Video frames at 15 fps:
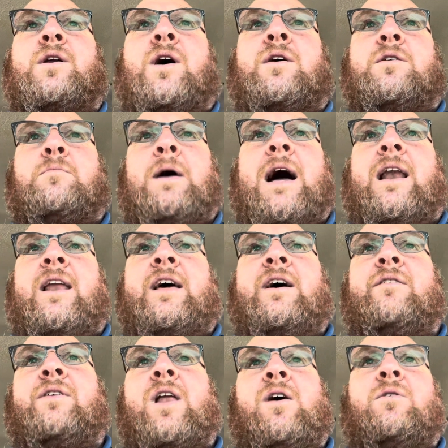know, you might
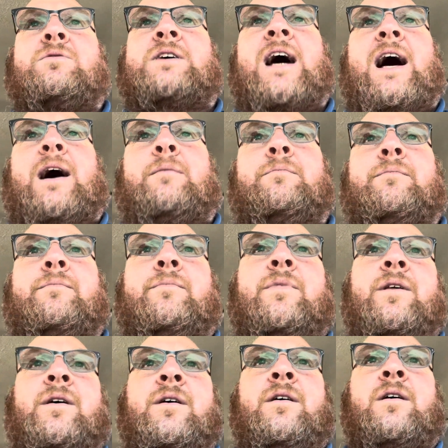live a long
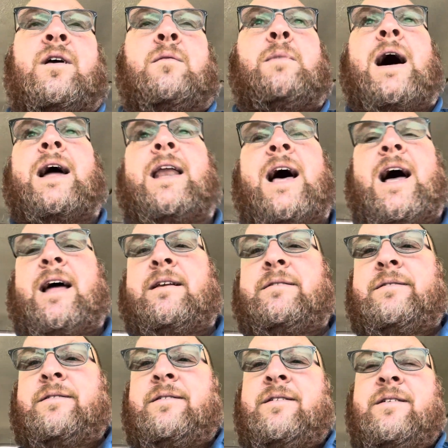time. You might not.
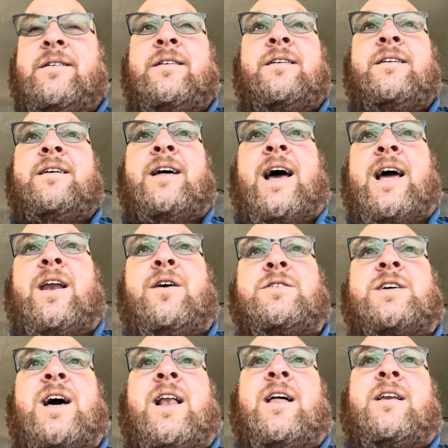Ain't no
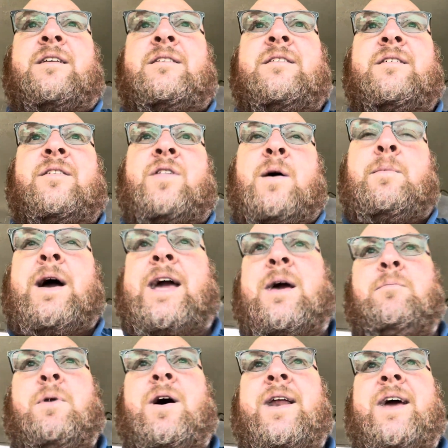telling. If they
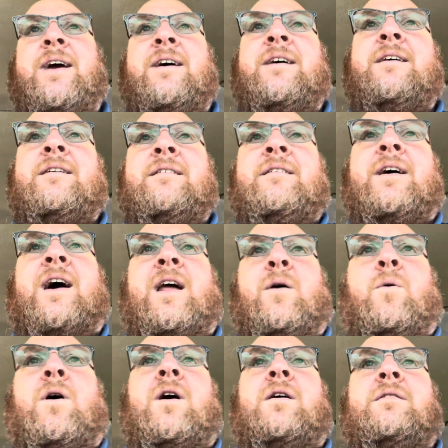making money, it'll
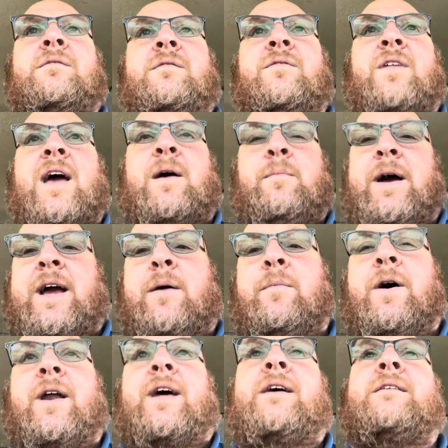work. If they ain't making
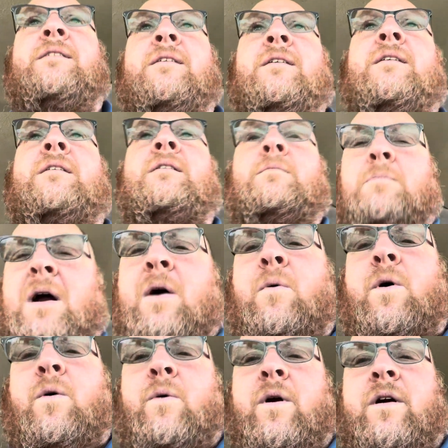money, probably
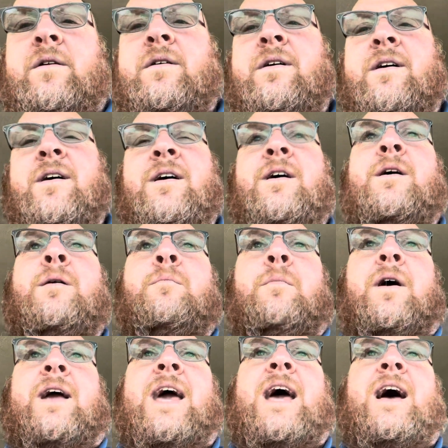won't work.
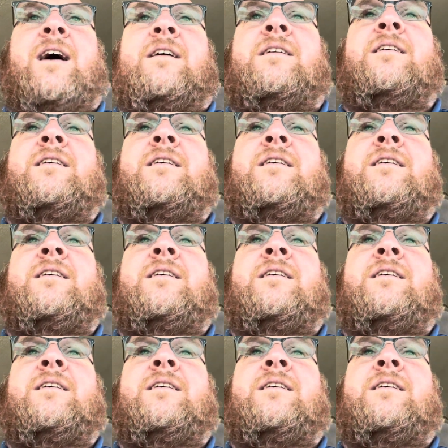But yeah,